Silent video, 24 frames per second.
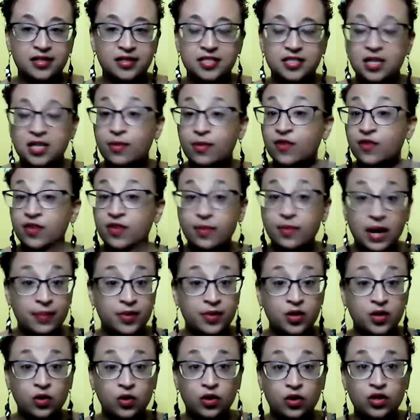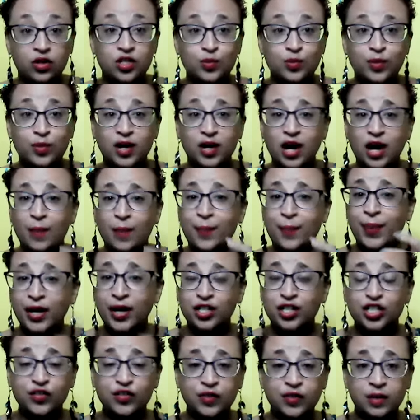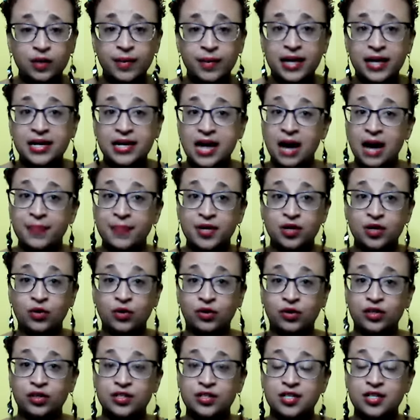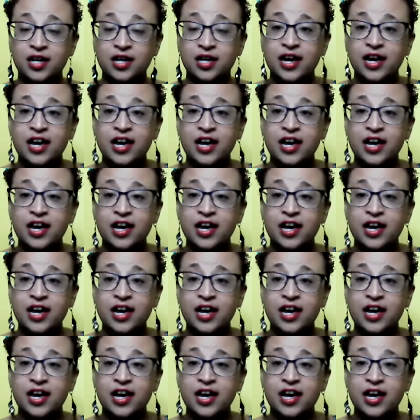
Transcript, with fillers: some of it might be yours, but a bunch of it might not be yours.